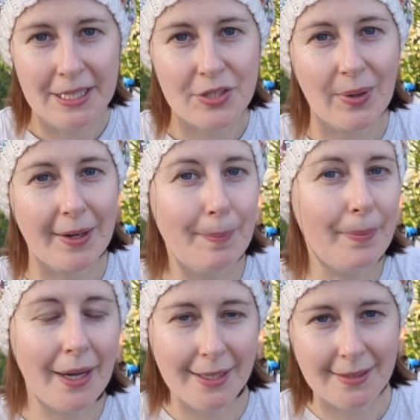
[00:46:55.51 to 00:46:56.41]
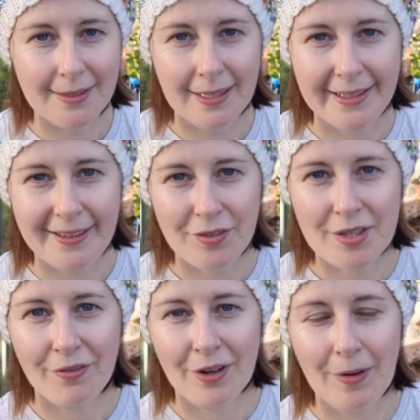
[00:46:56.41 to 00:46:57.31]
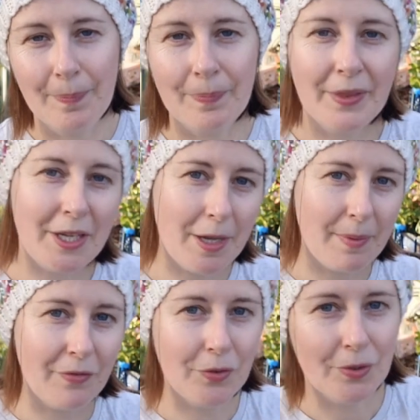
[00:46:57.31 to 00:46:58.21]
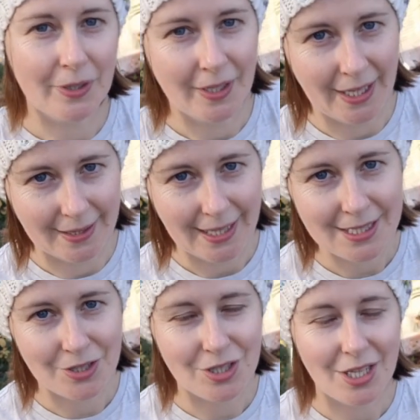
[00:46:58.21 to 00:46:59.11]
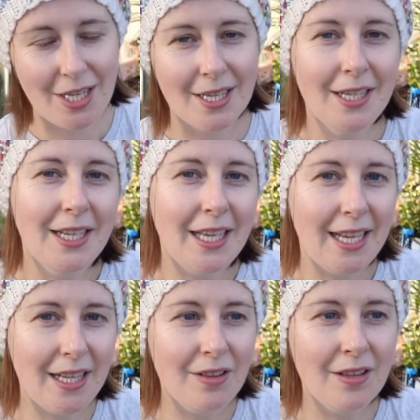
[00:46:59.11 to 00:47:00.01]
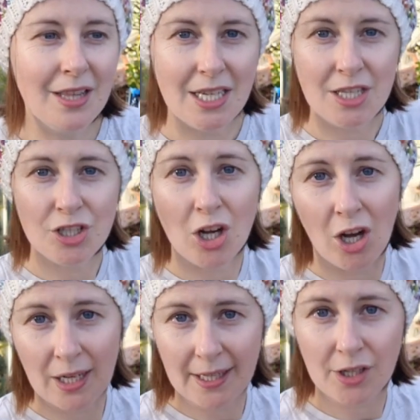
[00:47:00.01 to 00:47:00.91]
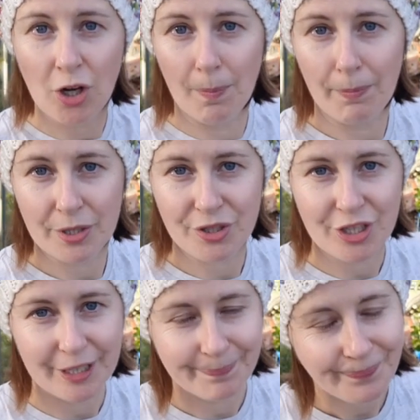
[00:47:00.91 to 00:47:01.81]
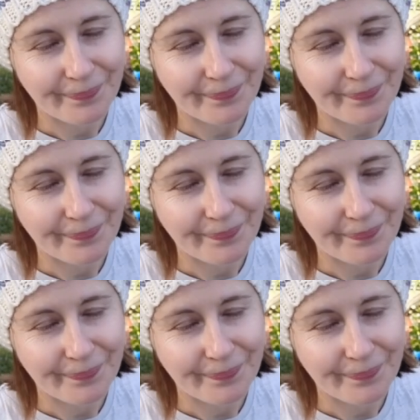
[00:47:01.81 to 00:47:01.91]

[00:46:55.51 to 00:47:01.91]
so I combined the leaves from the year before and last year in the Dalek composter.